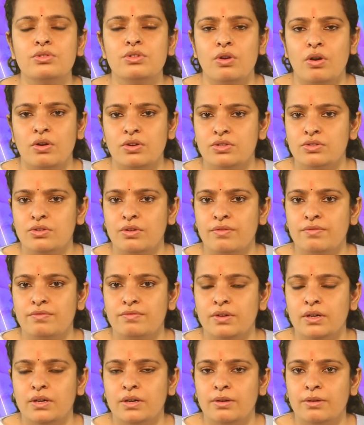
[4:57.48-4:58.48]
lots
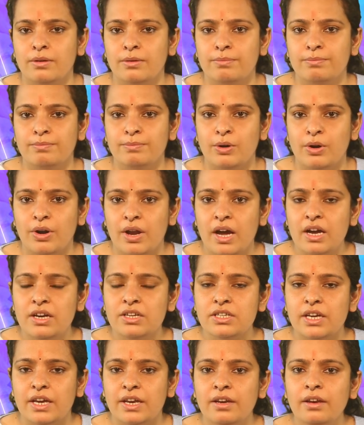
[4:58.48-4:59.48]
of
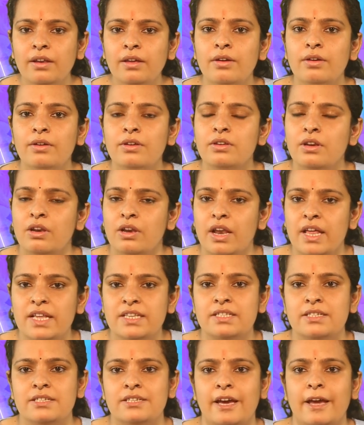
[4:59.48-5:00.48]
product in
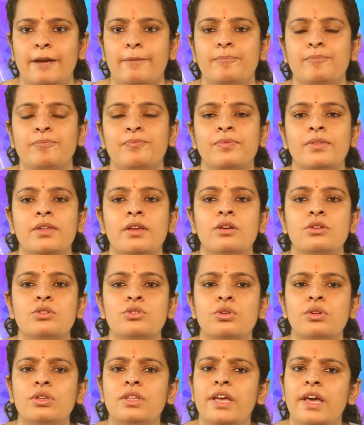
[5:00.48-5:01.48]
less time.
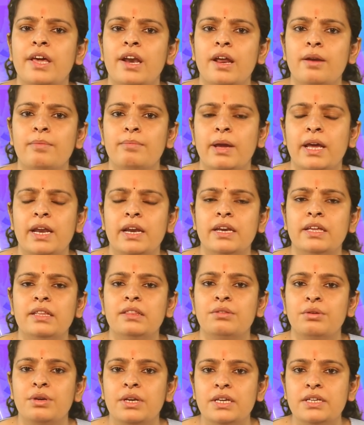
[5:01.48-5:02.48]
So there are mainly
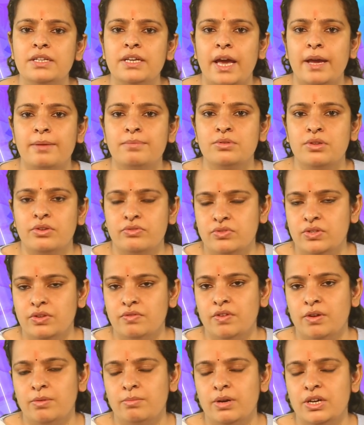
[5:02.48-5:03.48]
three types of
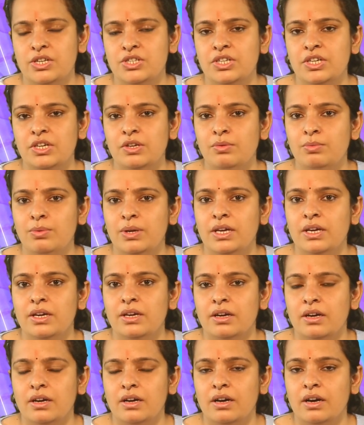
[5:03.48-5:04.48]
sieving machine
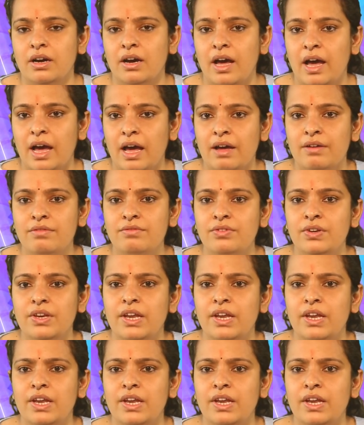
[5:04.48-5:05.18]
we have,